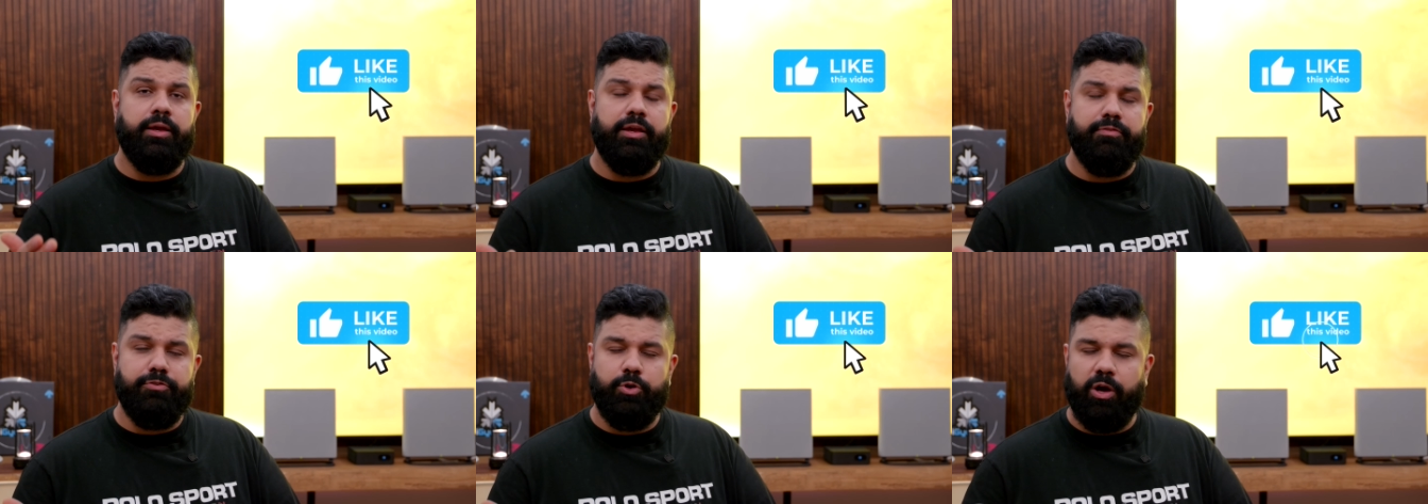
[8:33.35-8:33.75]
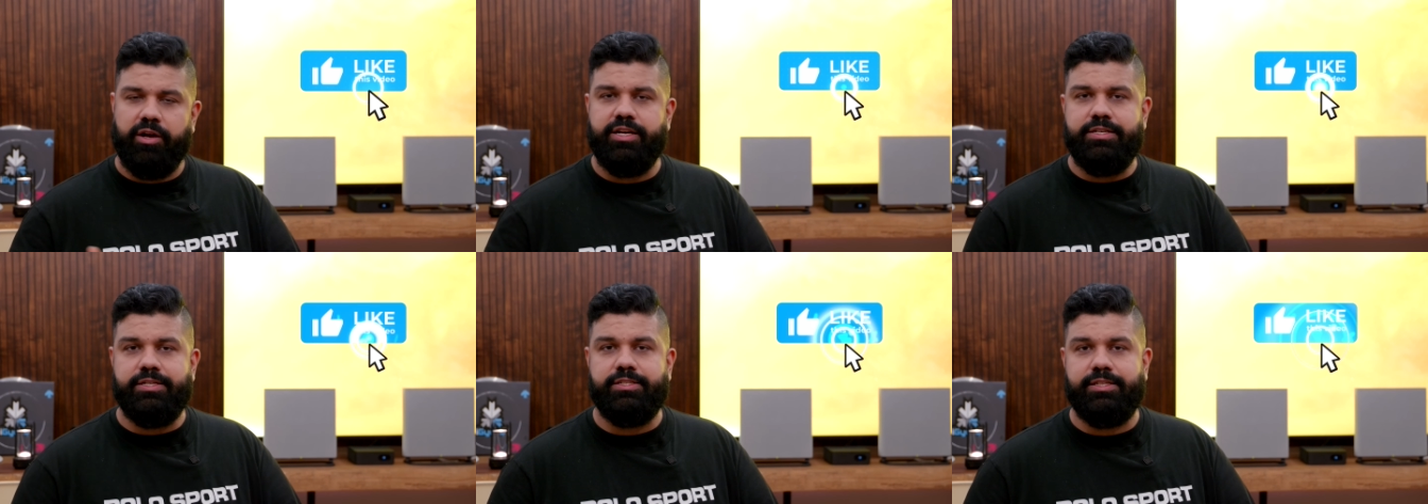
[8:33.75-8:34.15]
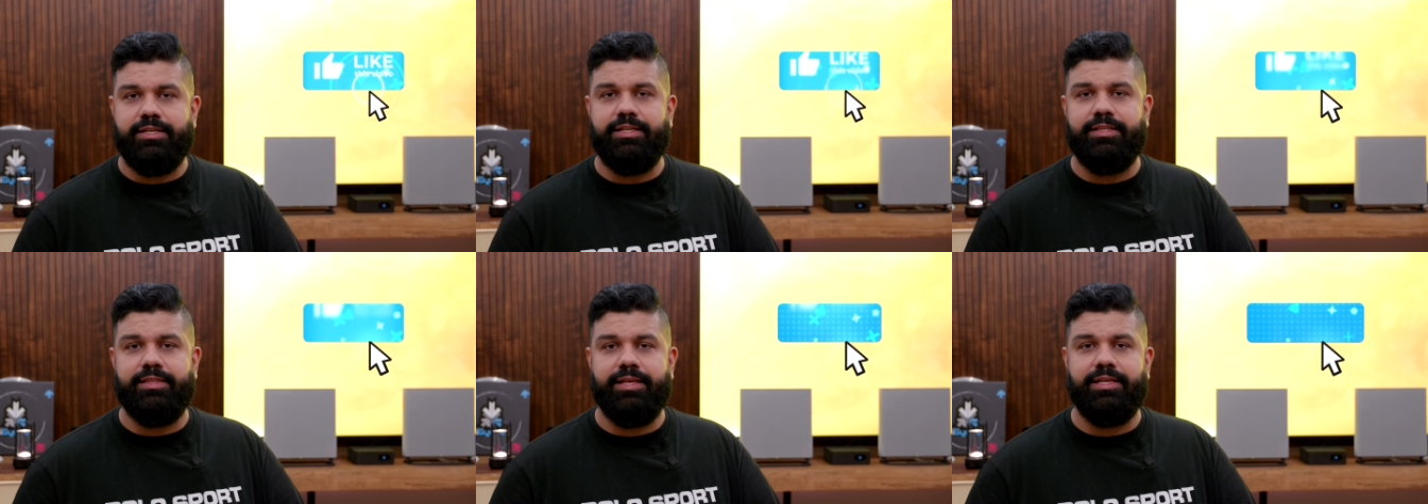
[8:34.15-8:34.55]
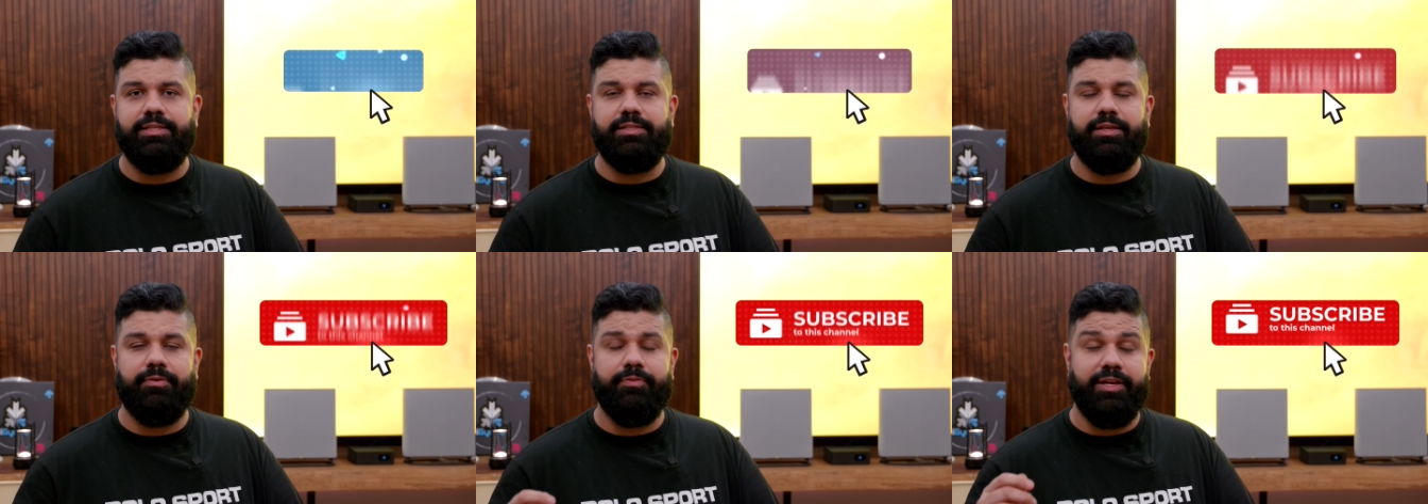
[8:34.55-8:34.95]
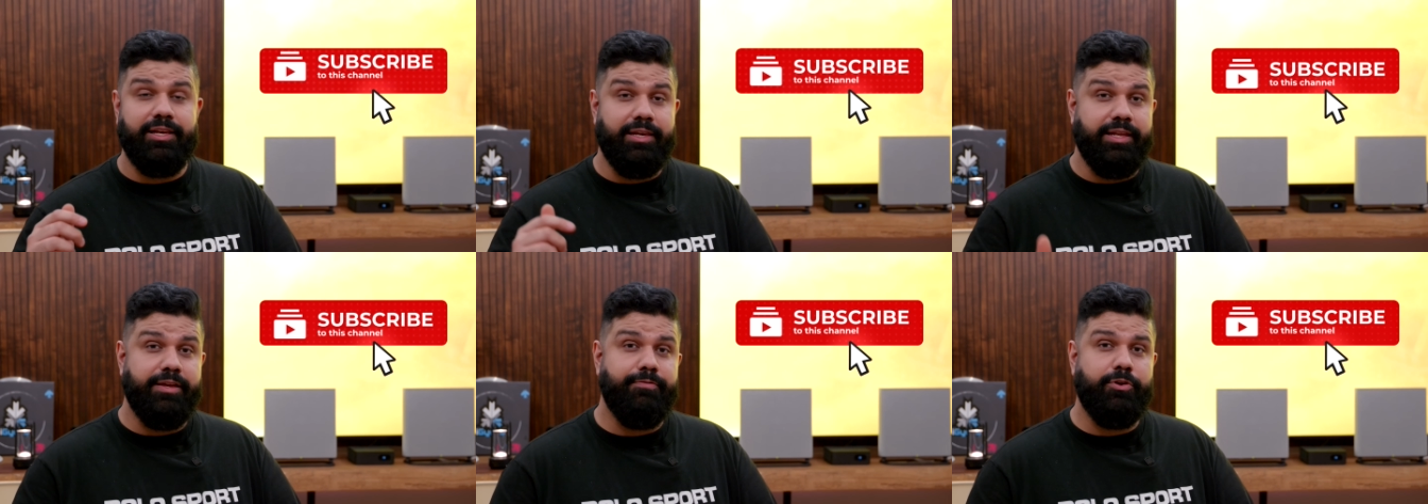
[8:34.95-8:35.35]
If you are interested in this, we'll
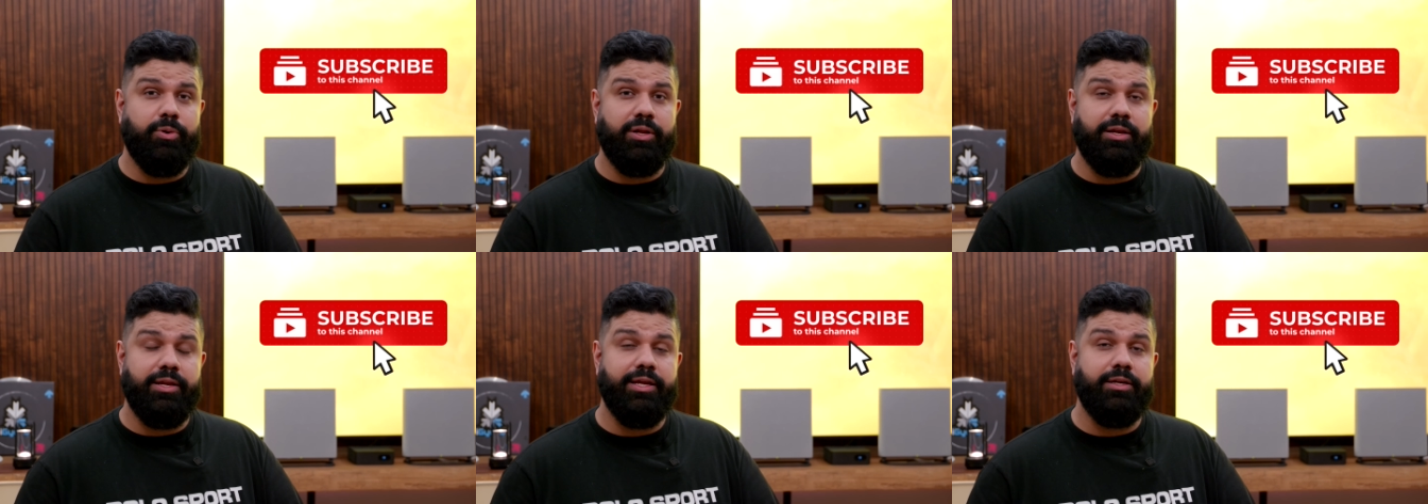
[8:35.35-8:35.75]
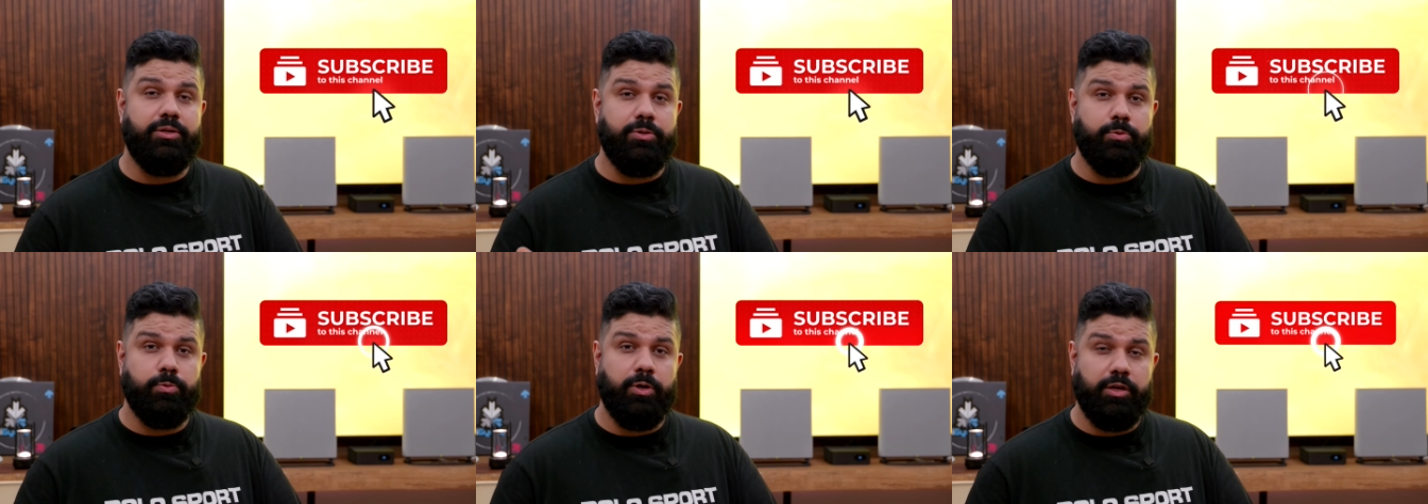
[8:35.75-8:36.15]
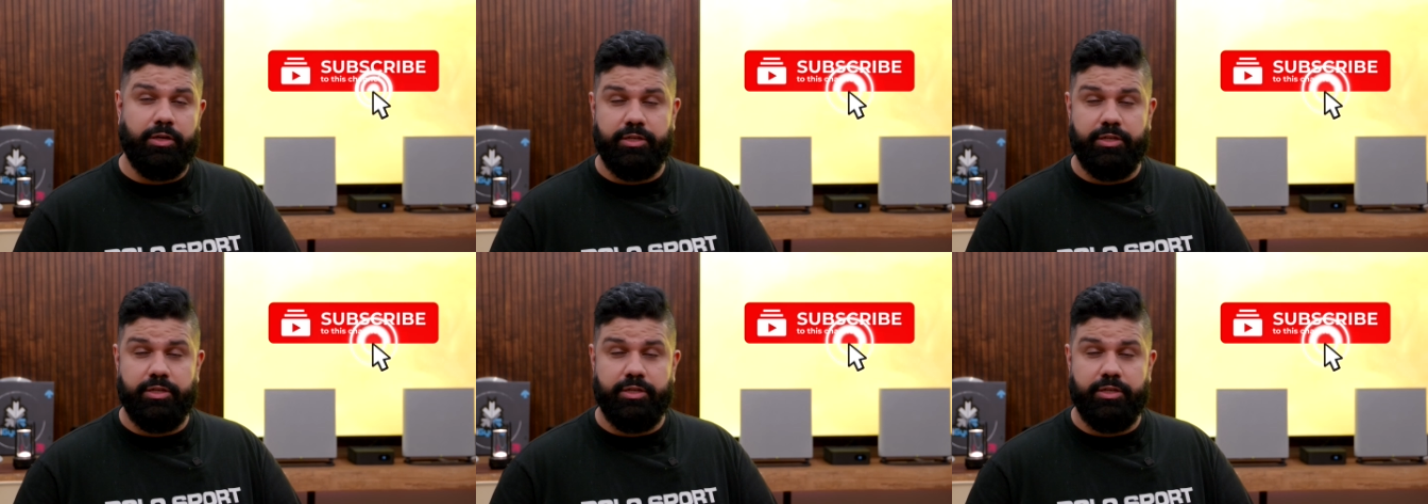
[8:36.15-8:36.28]
leave you a link to